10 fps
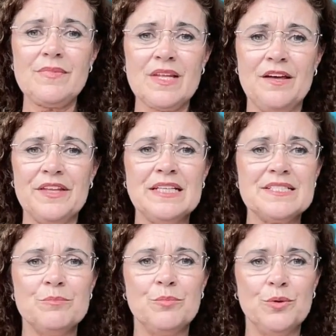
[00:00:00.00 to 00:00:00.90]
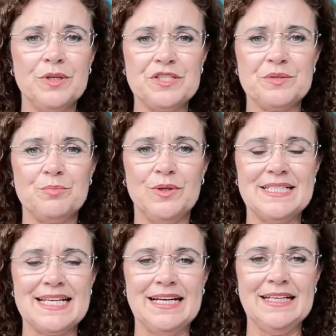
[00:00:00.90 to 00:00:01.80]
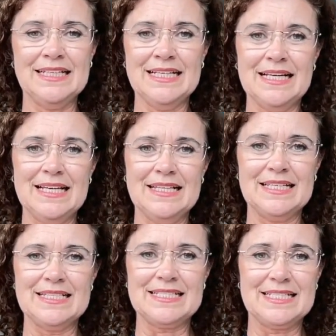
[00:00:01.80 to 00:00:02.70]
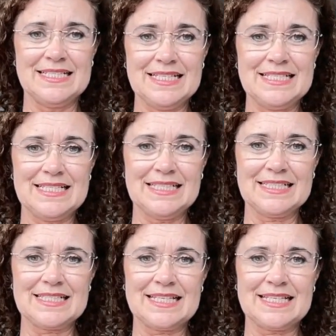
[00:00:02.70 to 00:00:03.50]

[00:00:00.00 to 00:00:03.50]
I think it's important to point out that statistics